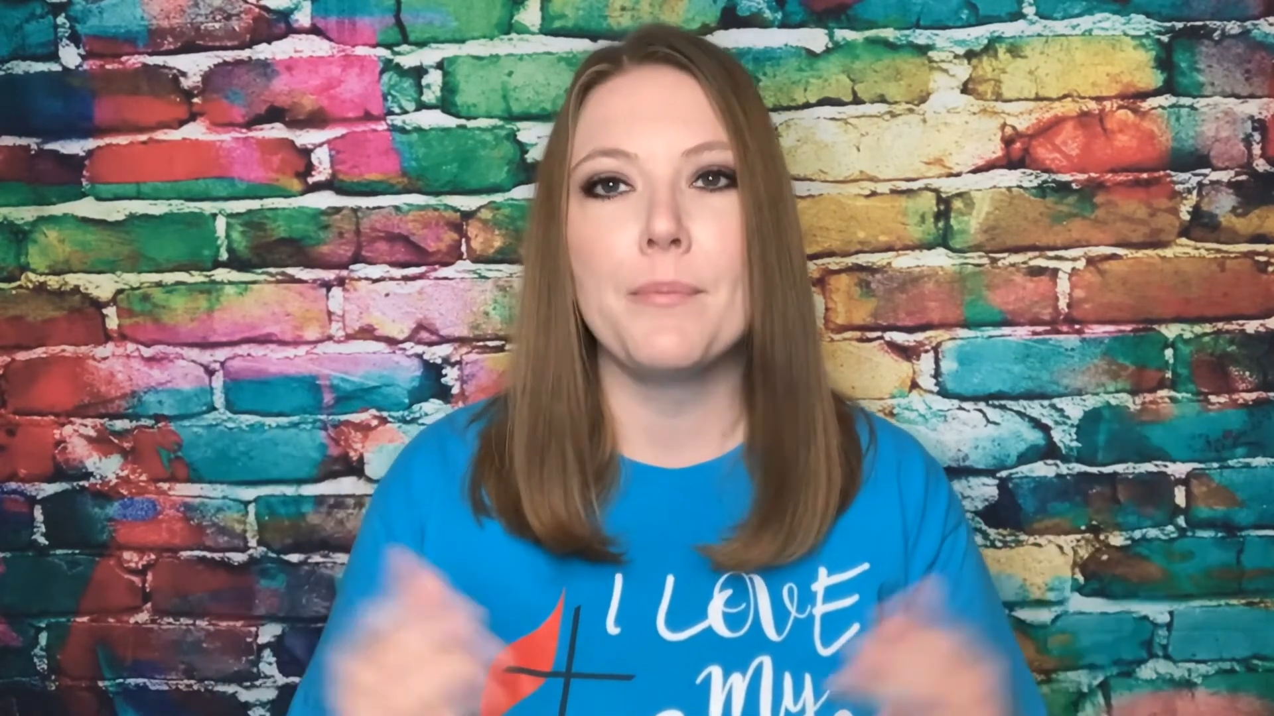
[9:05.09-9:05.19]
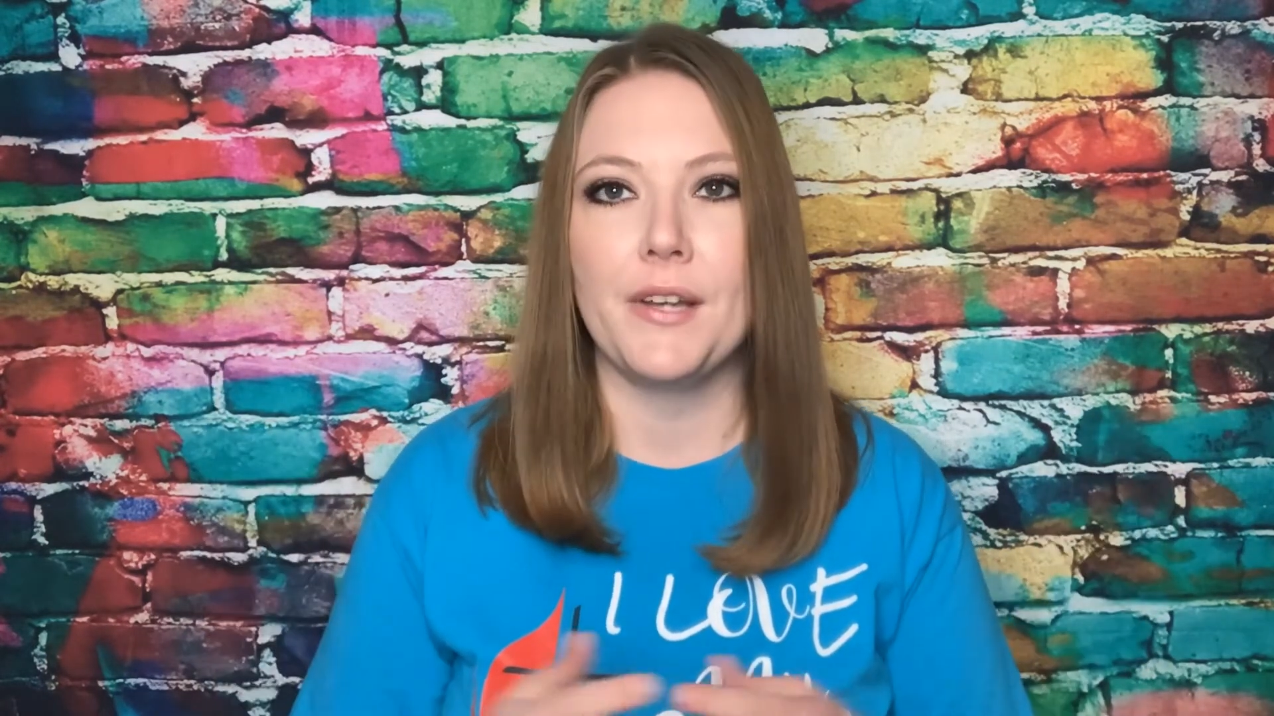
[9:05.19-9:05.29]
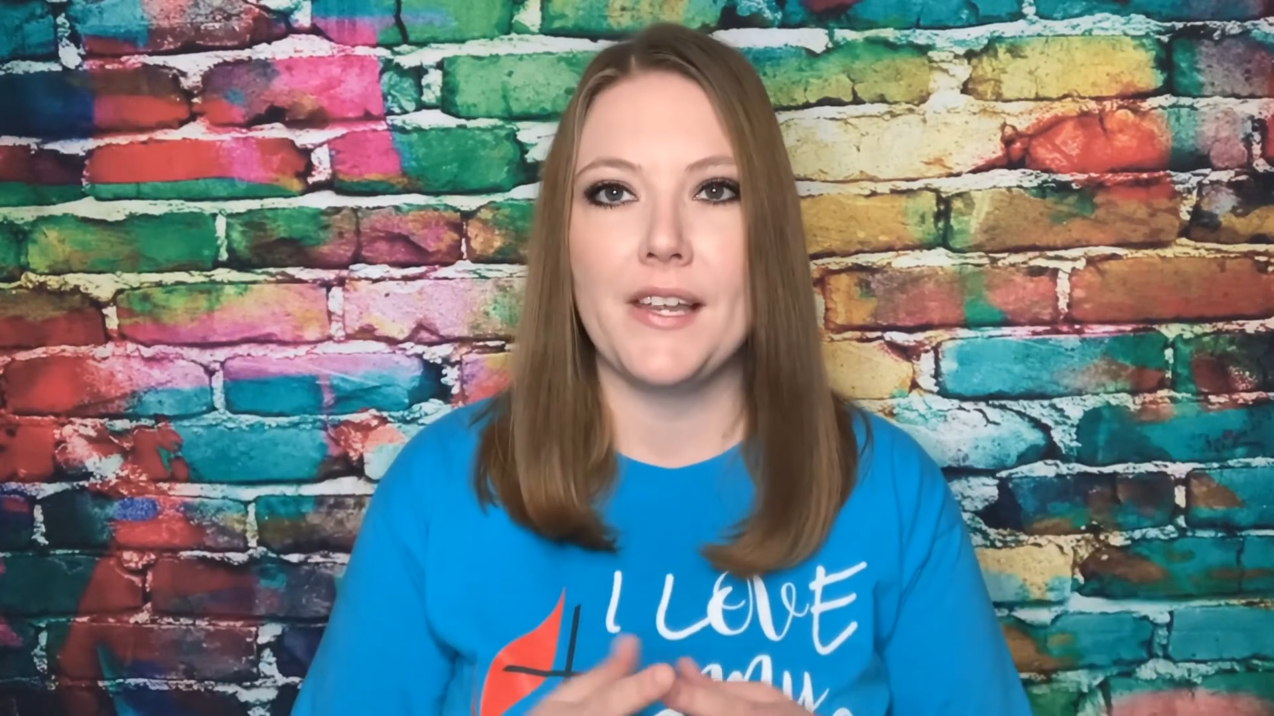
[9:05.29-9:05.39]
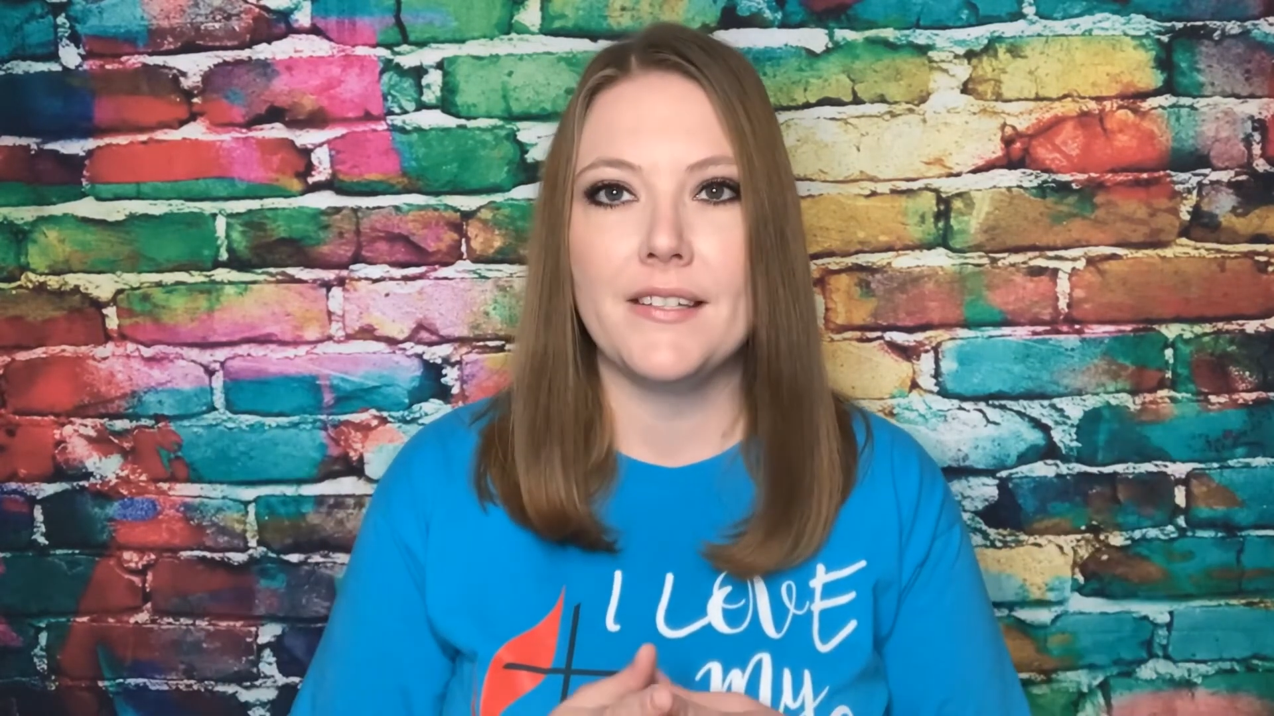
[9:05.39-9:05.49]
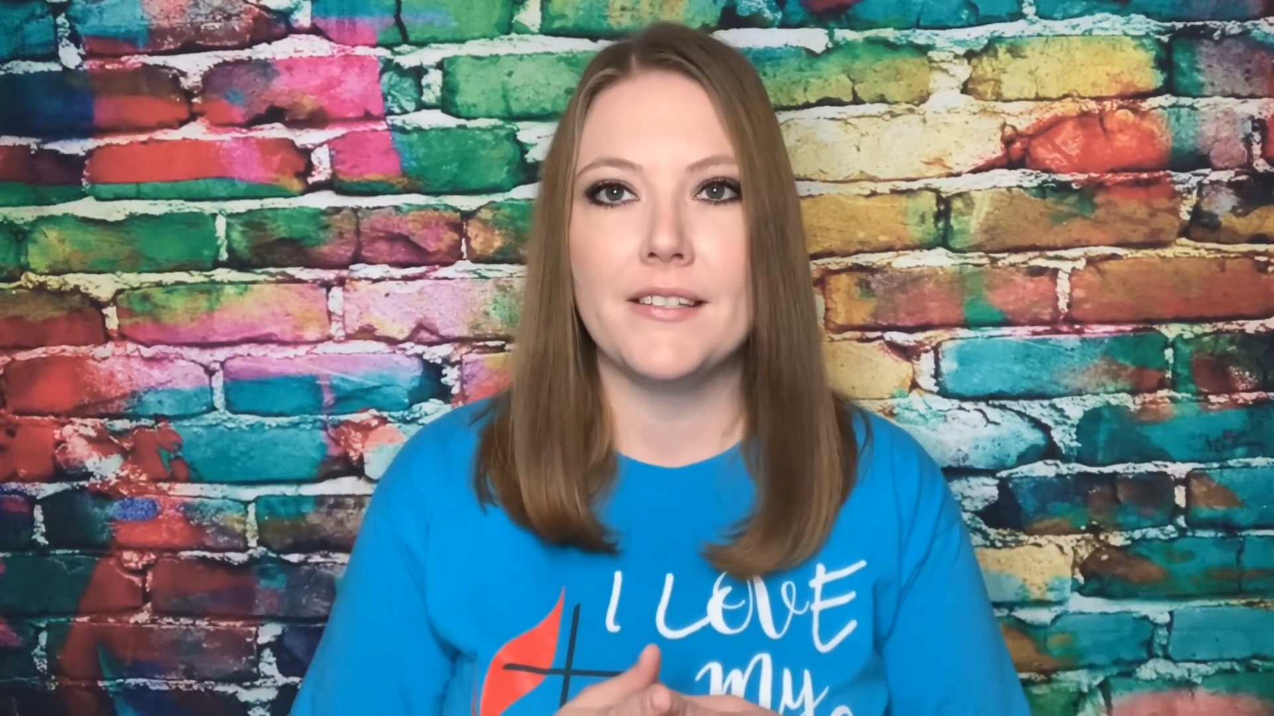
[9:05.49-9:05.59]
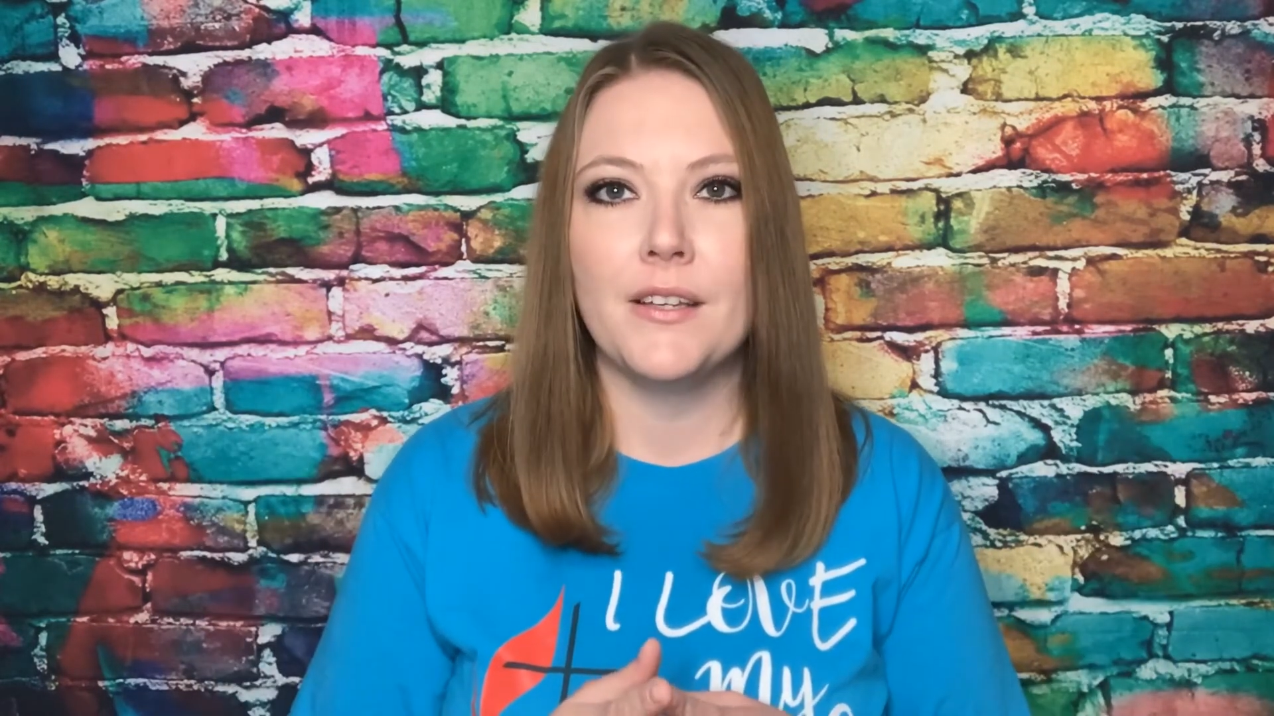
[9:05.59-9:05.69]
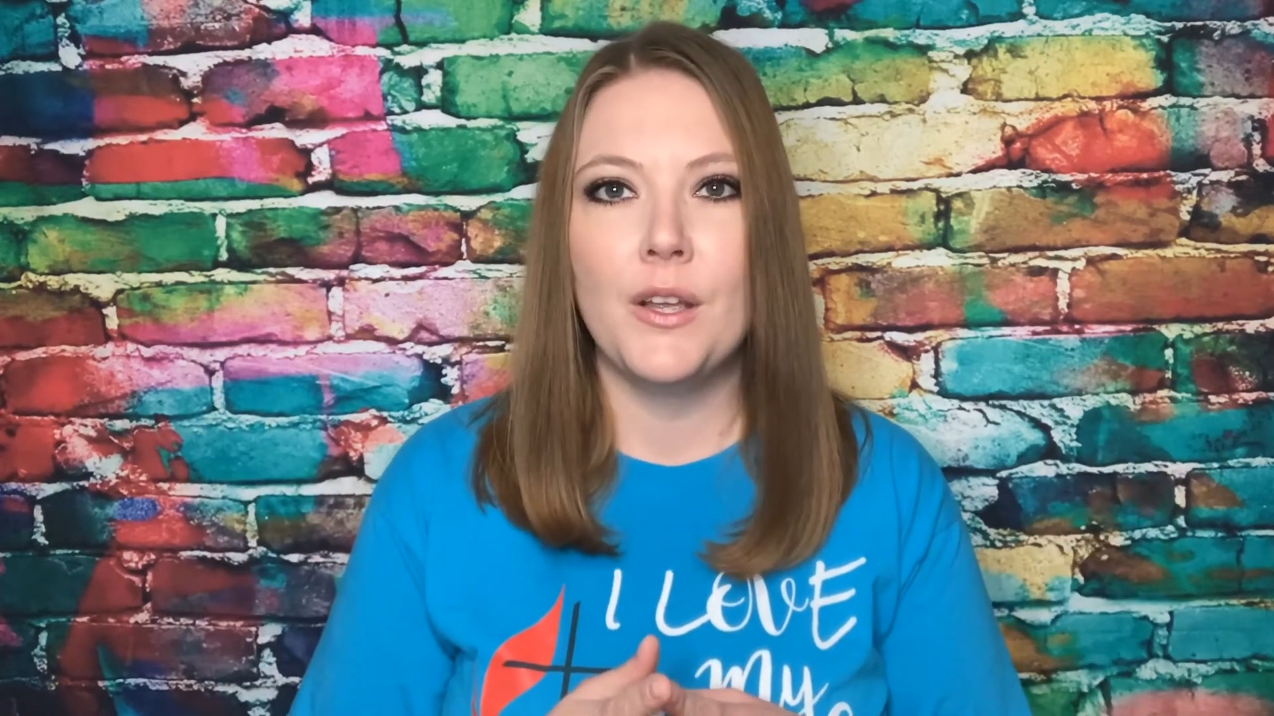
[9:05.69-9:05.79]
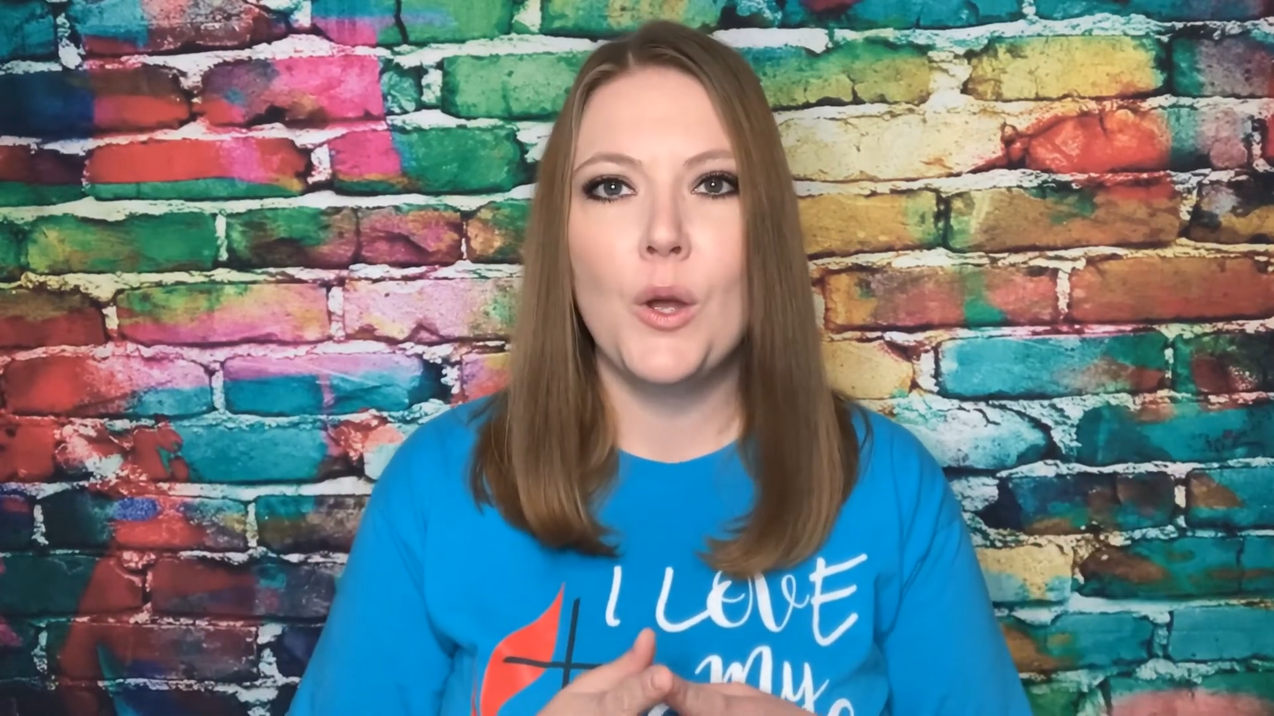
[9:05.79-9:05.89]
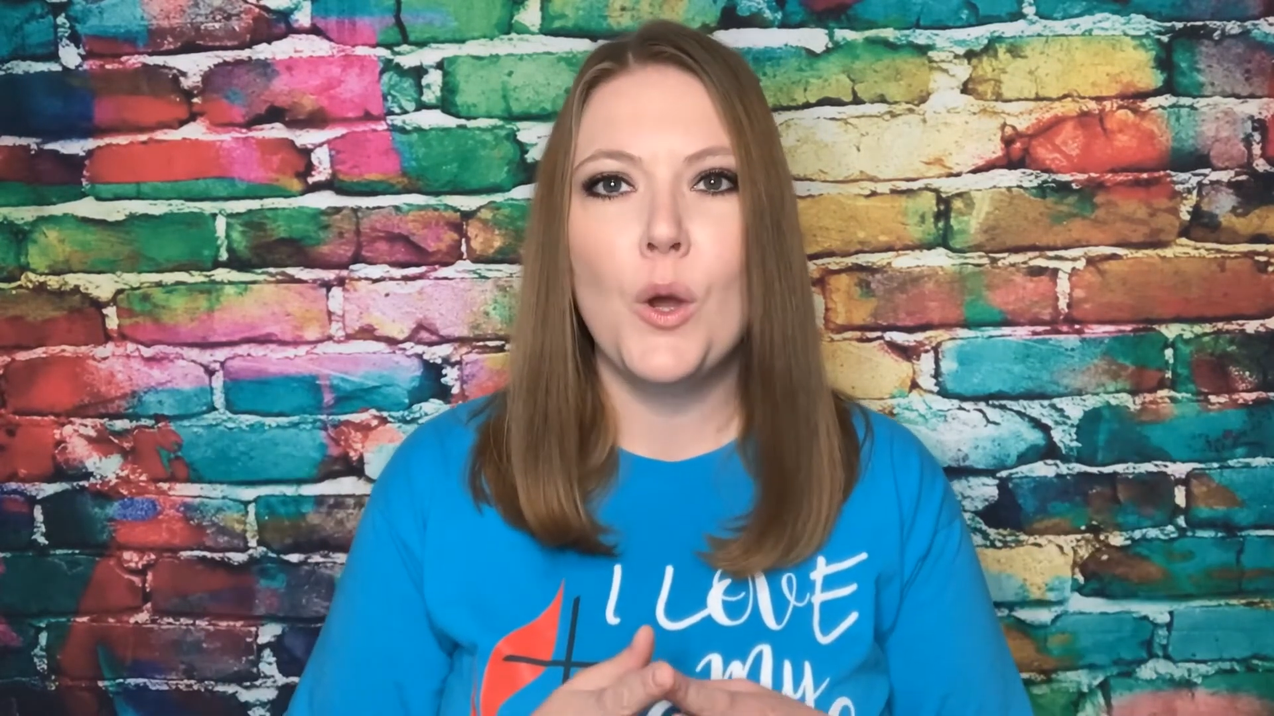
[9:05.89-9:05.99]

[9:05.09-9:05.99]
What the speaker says: priest,